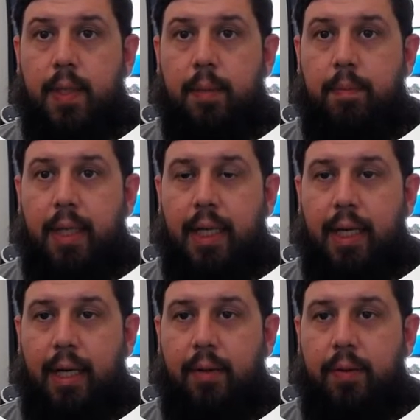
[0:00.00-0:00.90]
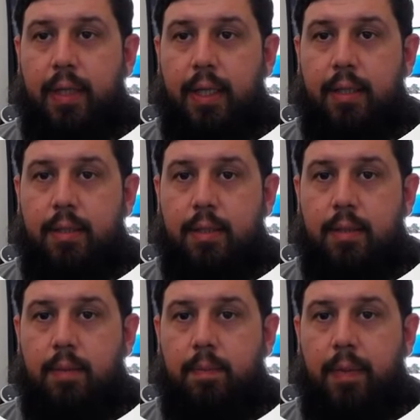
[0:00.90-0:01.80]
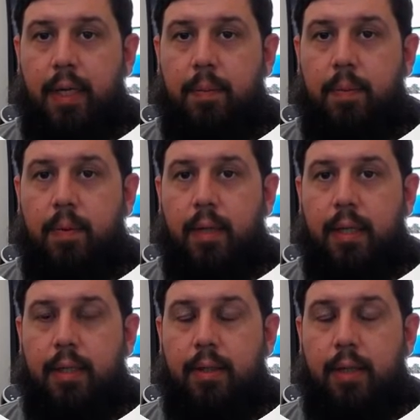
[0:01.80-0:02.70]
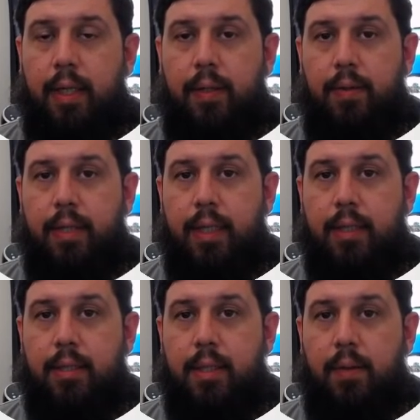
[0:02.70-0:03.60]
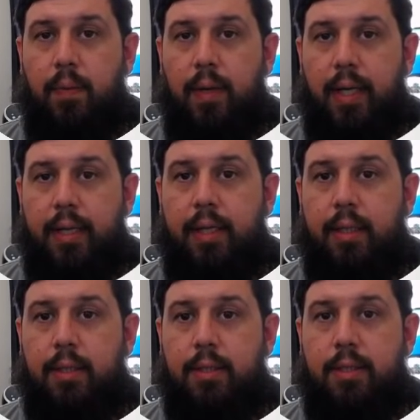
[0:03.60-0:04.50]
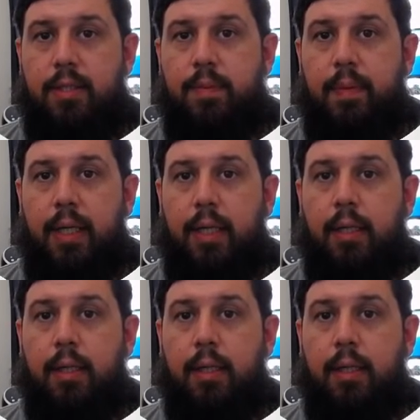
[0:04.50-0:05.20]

But again, I don't think it's Matterport, or I don't think it's either one. I think it's just me.